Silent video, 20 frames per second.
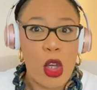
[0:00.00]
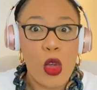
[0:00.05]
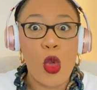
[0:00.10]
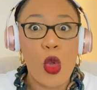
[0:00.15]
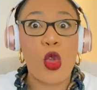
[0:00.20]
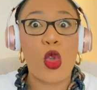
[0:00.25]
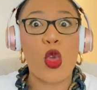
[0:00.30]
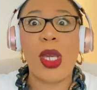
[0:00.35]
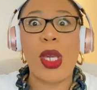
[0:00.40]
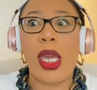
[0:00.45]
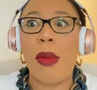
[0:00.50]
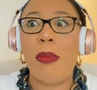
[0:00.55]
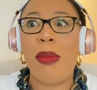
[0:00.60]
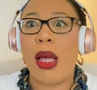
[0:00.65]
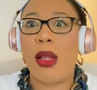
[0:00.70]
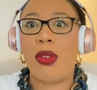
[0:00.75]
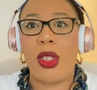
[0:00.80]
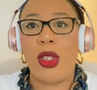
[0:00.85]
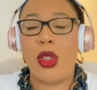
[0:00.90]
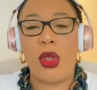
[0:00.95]
You took him
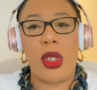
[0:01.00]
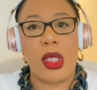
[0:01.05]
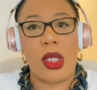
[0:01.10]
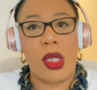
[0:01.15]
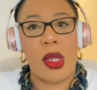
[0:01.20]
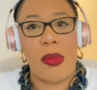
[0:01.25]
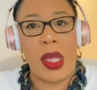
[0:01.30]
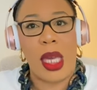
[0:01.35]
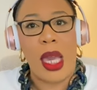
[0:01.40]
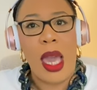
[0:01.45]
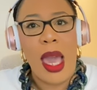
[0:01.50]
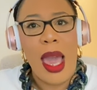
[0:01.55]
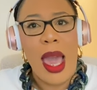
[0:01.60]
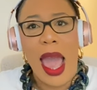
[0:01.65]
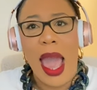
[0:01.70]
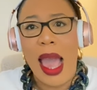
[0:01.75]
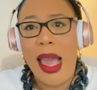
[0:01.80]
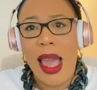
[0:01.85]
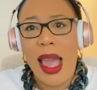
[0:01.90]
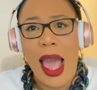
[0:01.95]
out into the something.
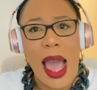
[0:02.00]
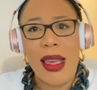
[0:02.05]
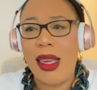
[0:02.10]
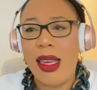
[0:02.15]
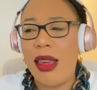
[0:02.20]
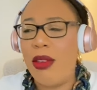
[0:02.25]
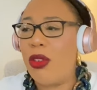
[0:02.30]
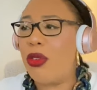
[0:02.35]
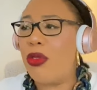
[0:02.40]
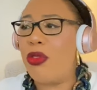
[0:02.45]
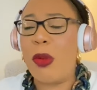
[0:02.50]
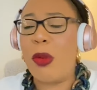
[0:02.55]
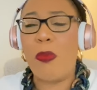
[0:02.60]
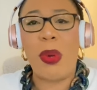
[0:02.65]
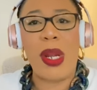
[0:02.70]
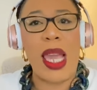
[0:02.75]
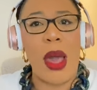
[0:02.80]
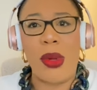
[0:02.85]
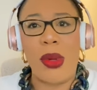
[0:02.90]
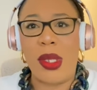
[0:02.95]
Even
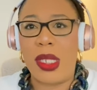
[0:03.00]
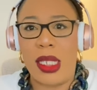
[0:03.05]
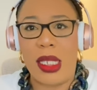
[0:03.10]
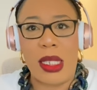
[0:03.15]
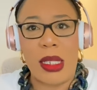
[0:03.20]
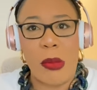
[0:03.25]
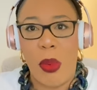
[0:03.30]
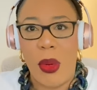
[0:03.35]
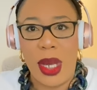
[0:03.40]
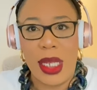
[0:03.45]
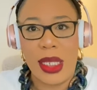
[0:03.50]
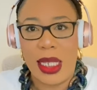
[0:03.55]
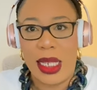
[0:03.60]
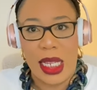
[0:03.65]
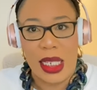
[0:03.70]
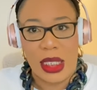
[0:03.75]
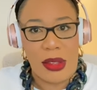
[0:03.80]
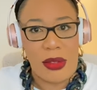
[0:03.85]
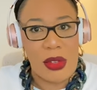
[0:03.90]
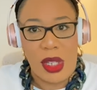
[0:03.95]
Ripley, I was disappointed
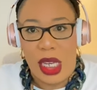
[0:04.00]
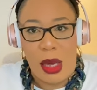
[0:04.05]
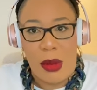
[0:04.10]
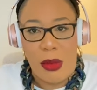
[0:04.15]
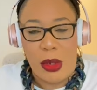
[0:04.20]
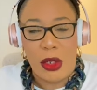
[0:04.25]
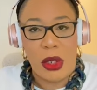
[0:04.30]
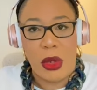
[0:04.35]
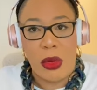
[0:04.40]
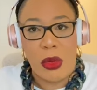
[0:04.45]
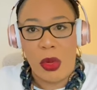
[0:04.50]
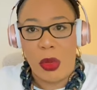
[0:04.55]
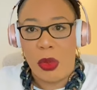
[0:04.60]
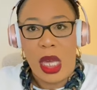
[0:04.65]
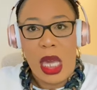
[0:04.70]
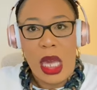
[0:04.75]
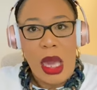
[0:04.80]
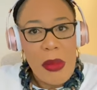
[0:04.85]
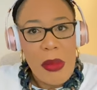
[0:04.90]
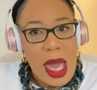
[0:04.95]
that she even came into the room. Me,
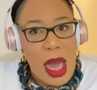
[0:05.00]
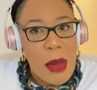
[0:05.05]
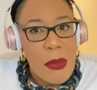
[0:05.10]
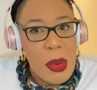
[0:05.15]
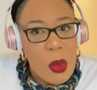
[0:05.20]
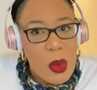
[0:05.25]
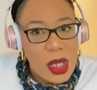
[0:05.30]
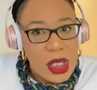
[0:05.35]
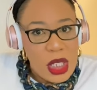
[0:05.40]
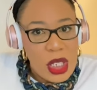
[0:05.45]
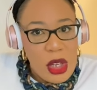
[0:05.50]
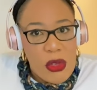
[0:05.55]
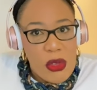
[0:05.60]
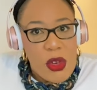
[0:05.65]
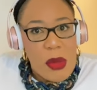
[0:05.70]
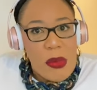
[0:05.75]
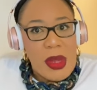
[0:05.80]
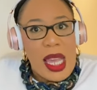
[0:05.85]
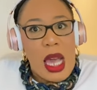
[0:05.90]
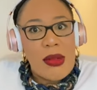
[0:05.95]
I'll be watching you
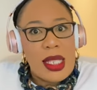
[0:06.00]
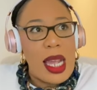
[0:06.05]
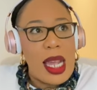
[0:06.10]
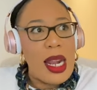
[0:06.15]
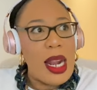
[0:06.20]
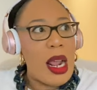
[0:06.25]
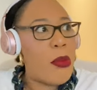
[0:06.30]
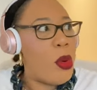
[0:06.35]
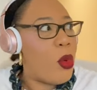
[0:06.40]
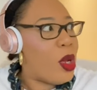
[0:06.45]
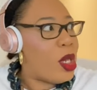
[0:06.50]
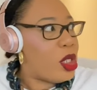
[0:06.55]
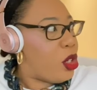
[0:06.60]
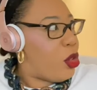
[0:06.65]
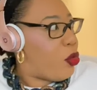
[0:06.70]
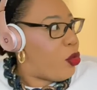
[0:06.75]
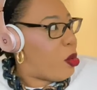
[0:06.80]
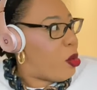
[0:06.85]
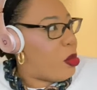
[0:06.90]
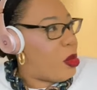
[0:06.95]
from the outside. I'll be
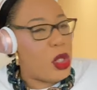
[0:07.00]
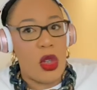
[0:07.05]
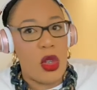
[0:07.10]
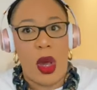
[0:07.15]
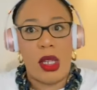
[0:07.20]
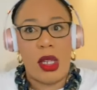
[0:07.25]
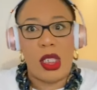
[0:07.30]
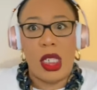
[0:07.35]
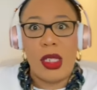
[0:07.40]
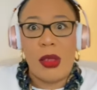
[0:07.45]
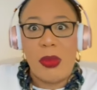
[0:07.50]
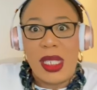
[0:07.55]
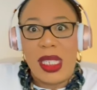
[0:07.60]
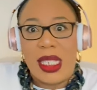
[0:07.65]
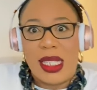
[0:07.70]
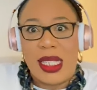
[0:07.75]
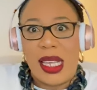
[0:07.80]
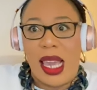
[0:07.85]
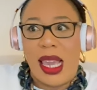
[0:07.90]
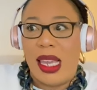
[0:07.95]
watching you from the door. I'll just be
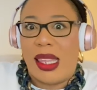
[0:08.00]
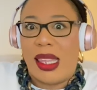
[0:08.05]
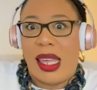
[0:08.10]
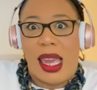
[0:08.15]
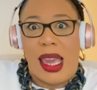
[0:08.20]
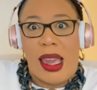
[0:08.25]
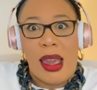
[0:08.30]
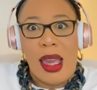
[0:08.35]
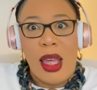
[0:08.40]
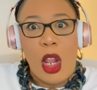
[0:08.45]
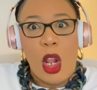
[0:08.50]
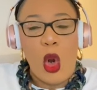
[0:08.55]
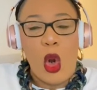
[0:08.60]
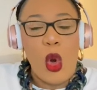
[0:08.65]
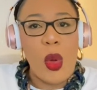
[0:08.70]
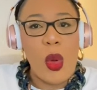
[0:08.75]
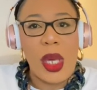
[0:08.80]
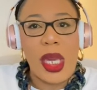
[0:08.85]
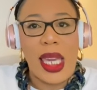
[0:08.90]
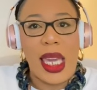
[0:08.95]
staying there,
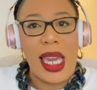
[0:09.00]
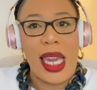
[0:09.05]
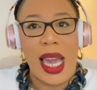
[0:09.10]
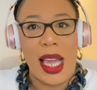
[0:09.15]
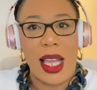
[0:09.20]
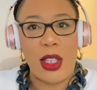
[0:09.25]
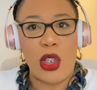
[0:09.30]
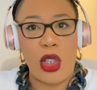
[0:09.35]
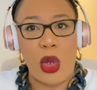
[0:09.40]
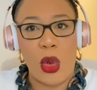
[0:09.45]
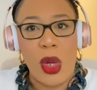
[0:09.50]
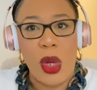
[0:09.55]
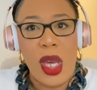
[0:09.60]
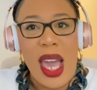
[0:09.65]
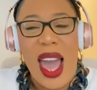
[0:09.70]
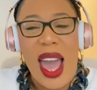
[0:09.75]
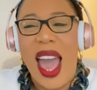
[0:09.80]
looking at you.